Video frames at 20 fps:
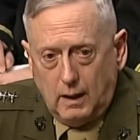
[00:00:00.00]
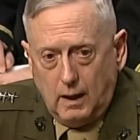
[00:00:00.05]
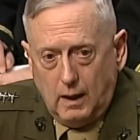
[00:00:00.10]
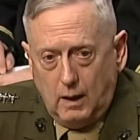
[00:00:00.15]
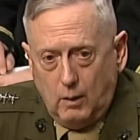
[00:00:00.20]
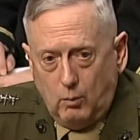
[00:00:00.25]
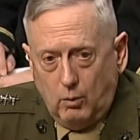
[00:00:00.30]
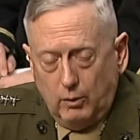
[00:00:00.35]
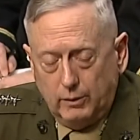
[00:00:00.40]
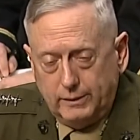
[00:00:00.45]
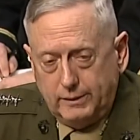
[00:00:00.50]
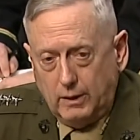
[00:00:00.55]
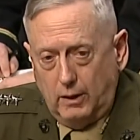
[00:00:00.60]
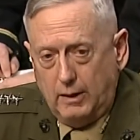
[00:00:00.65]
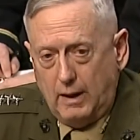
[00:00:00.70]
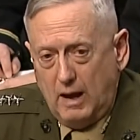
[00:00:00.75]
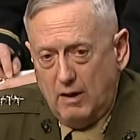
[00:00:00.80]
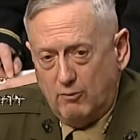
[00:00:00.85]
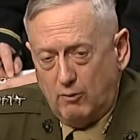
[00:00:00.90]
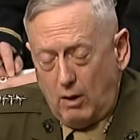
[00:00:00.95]
I won't tell
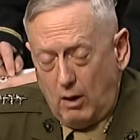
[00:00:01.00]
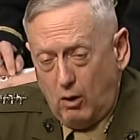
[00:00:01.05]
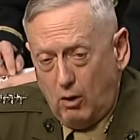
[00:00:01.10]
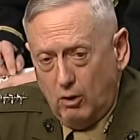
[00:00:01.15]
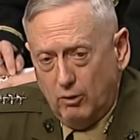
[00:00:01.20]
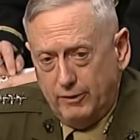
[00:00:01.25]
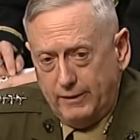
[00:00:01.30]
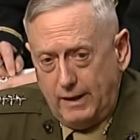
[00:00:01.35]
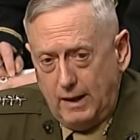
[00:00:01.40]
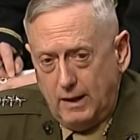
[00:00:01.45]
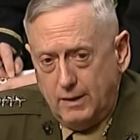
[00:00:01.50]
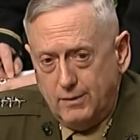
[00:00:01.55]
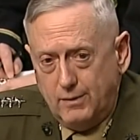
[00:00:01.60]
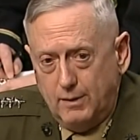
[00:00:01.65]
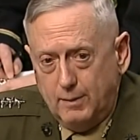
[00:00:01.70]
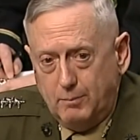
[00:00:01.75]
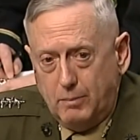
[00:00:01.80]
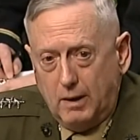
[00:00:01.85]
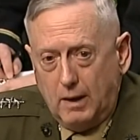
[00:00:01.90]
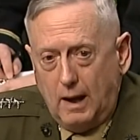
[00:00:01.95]
you I have all the
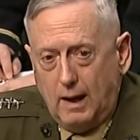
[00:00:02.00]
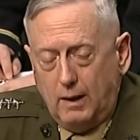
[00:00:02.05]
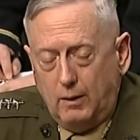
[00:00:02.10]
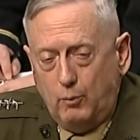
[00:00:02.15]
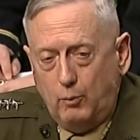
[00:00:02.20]
answers, but I,